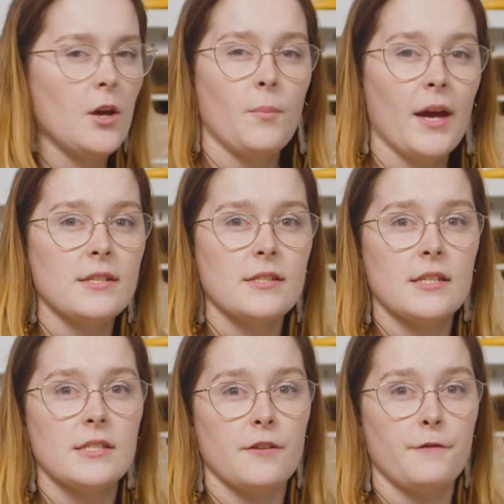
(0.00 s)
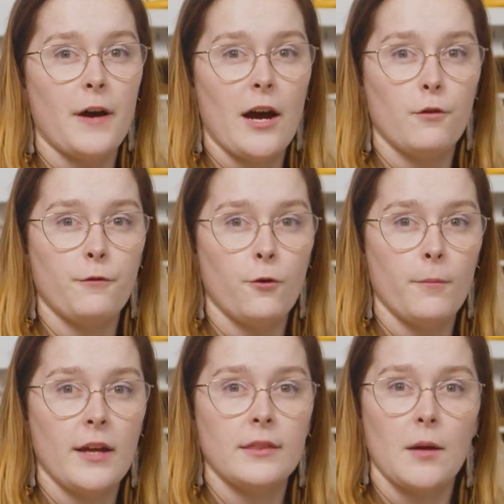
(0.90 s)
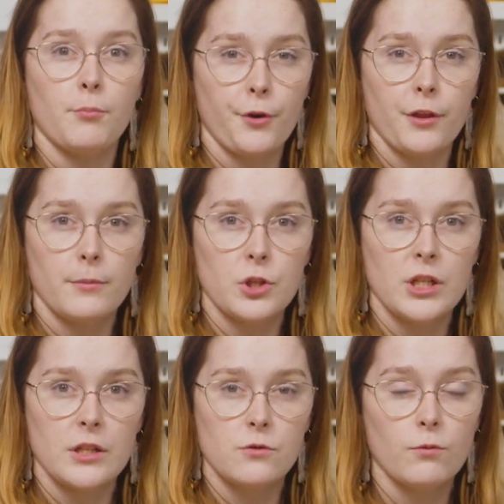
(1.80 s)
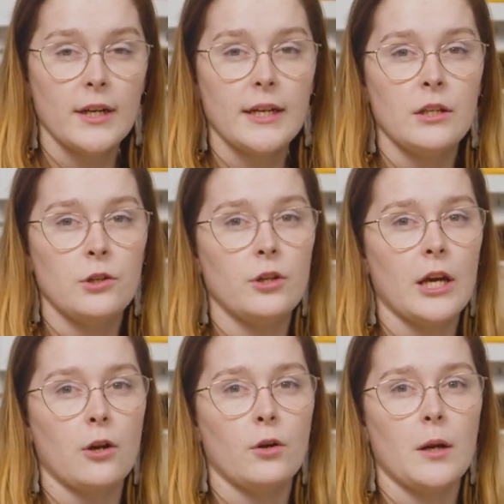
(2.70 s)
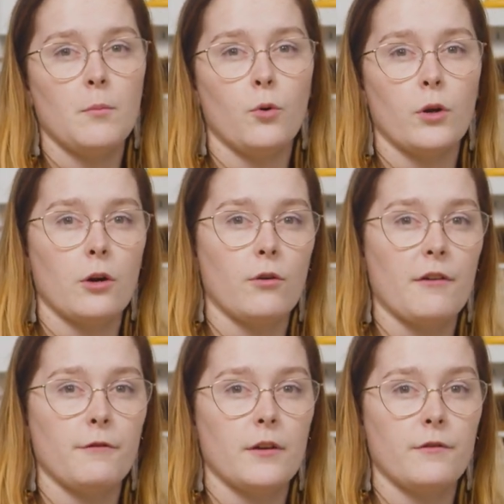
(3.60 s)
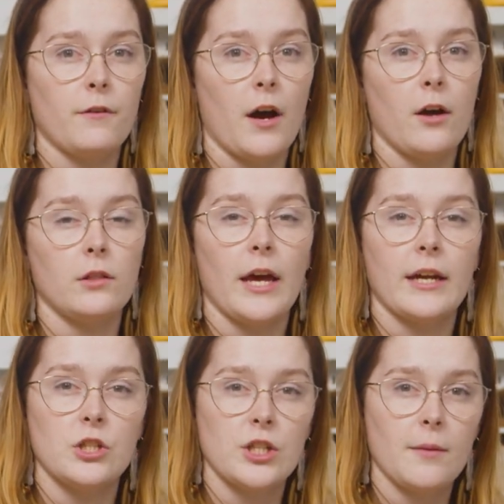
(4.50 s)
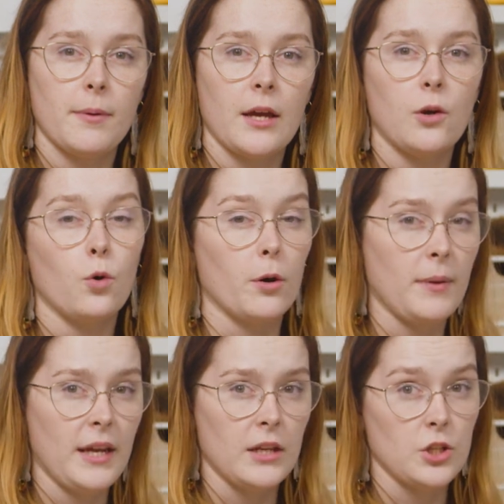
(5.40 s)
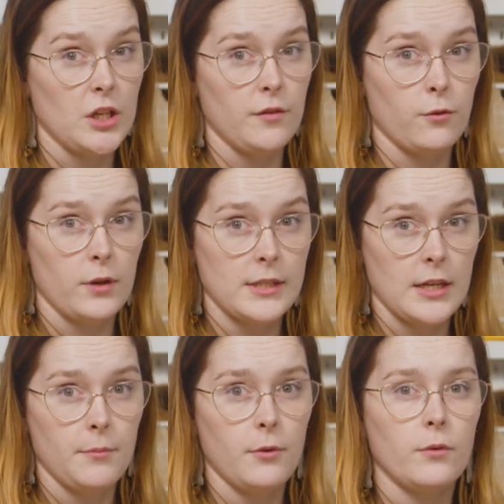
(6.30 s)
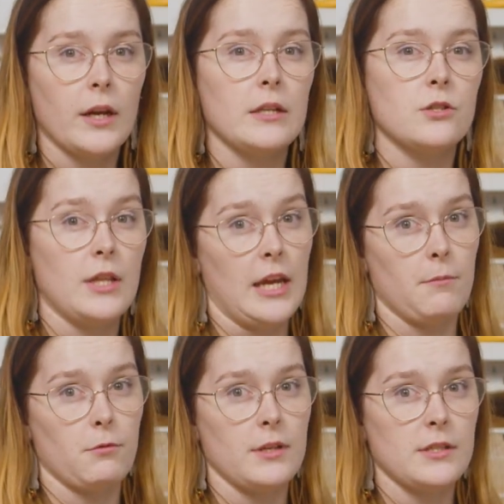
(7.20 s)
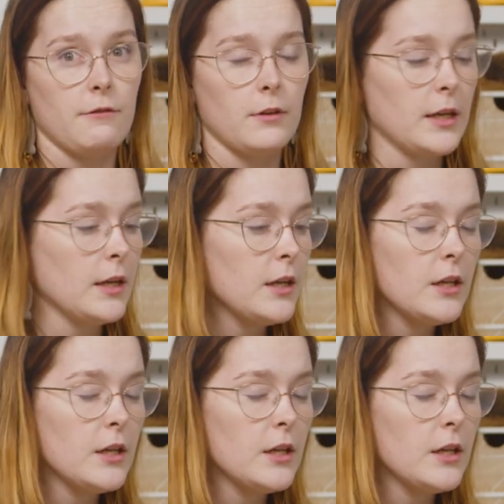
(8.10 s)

PES is the file format that Brother machines read. You cannot import a graphic file like a JPEG or a PNG, for example, into the M370.